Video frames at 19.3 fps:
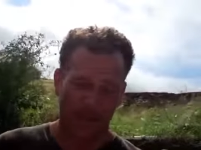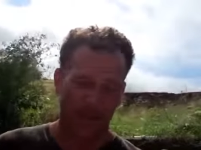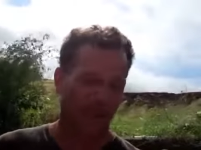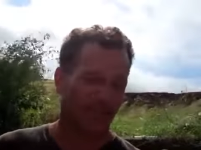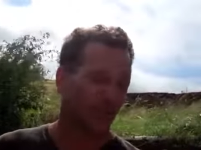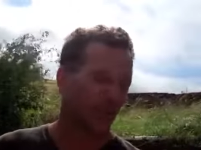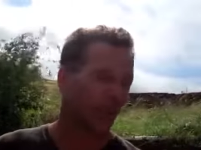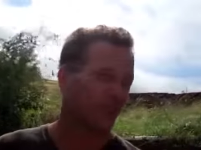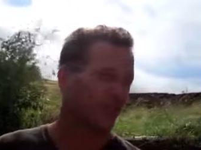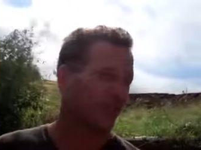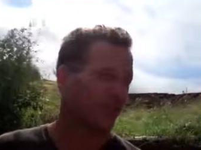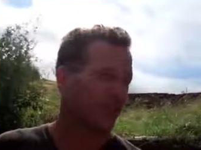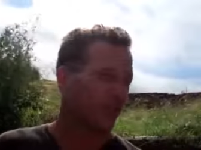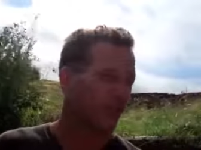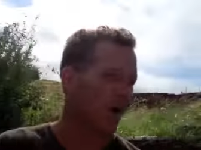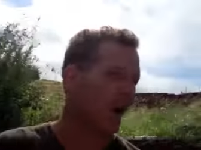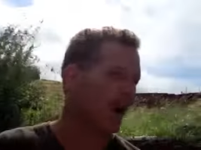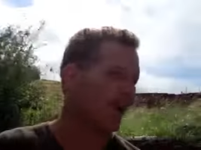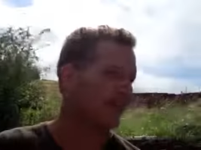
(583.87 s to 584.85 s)
bacteria that
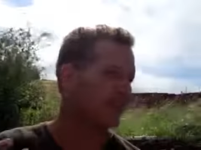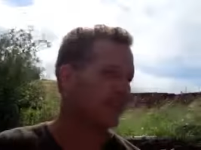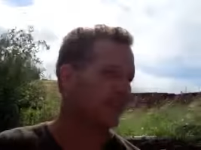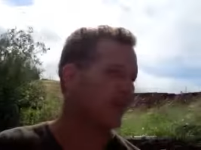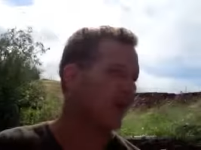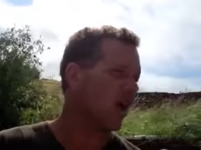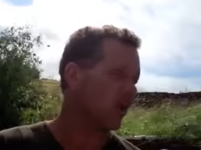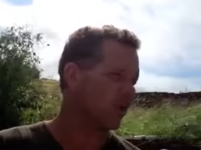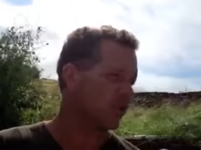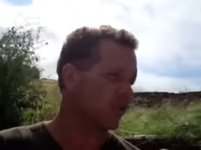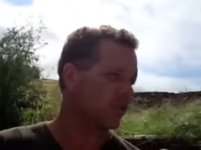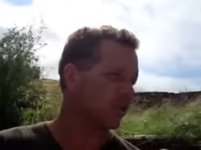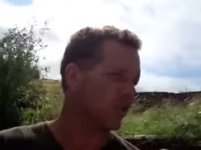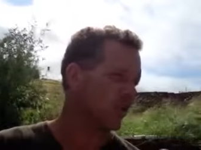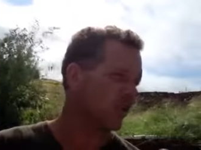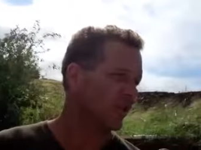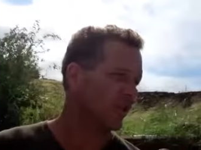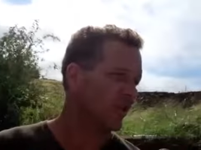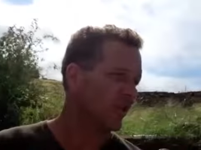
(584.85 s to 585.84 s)
thrives in
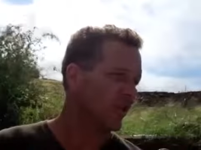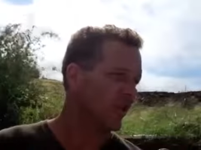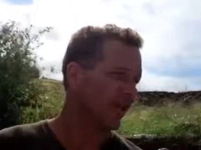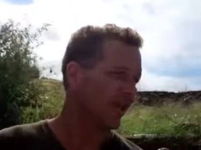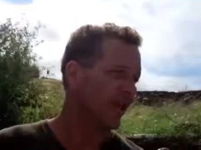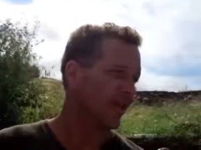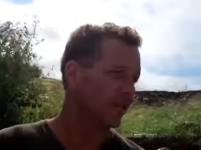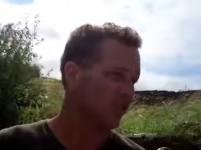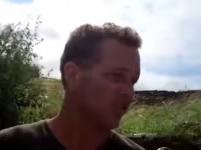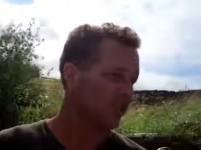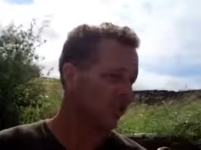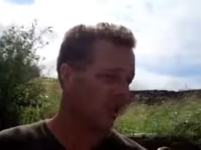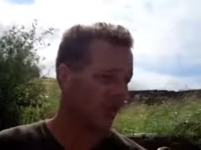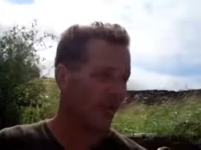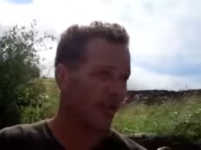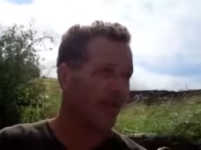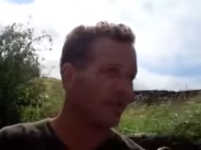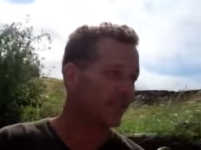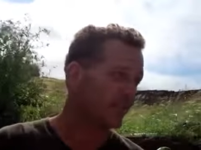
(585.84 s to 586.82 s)
oxygen and actually
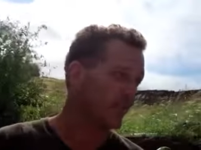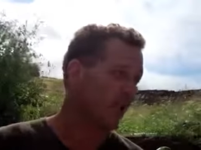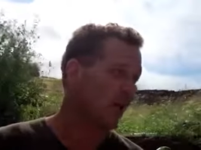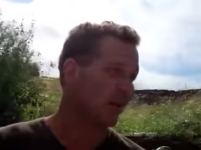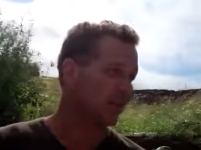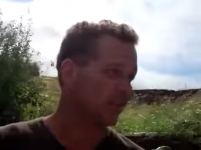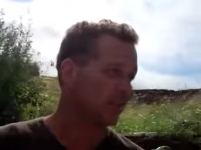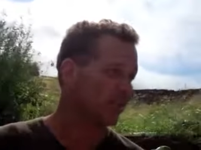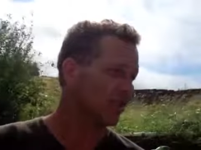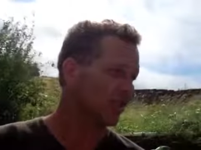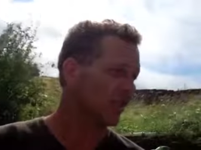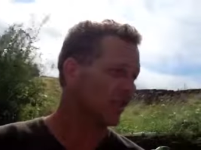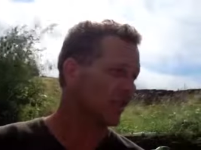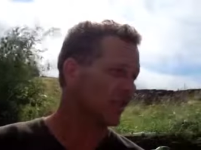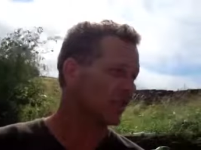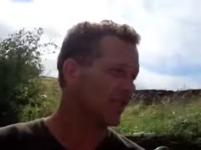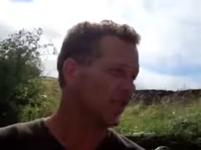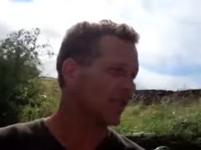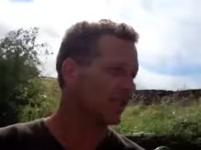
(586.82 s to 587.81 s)
creates oxygen in
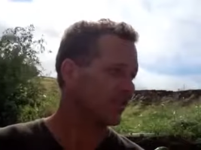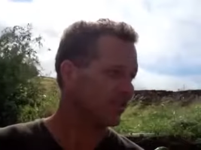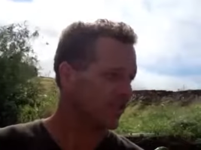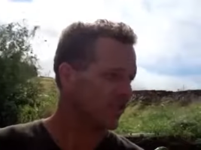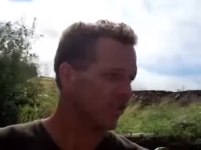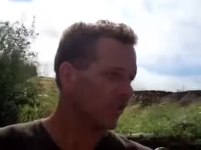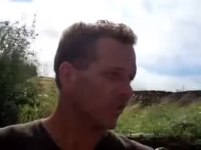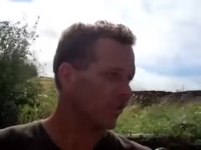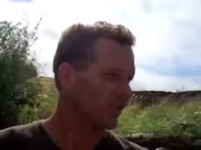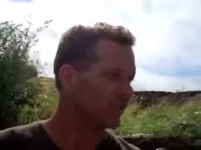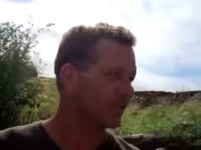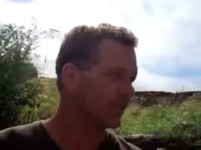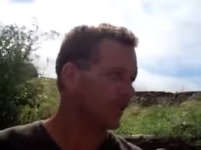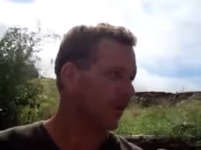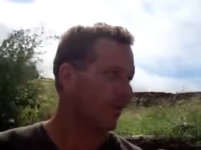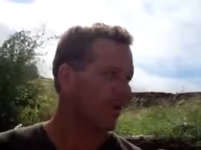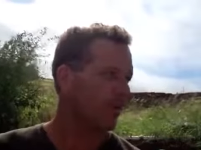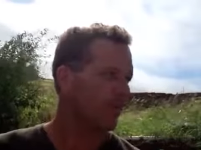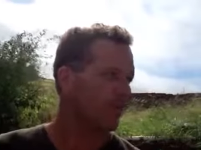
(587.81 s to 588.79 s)
a sense through its
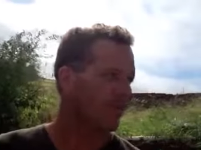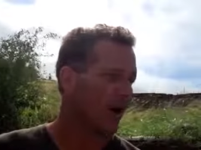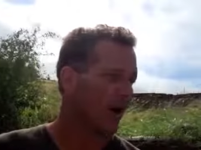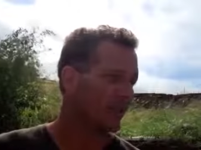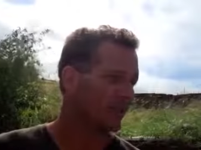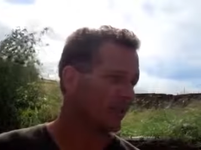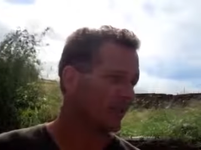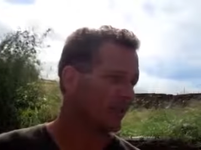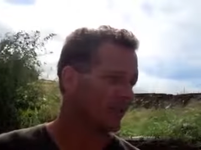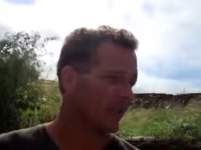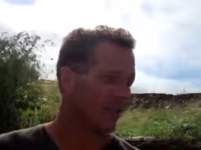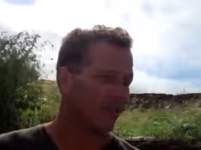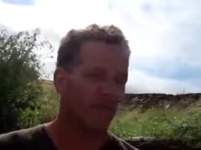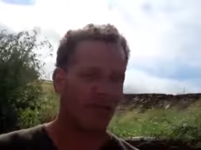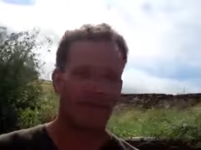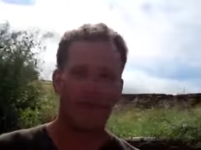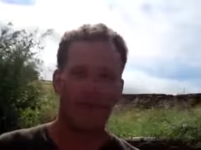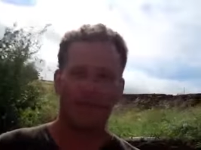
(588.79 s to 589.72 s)
um, process of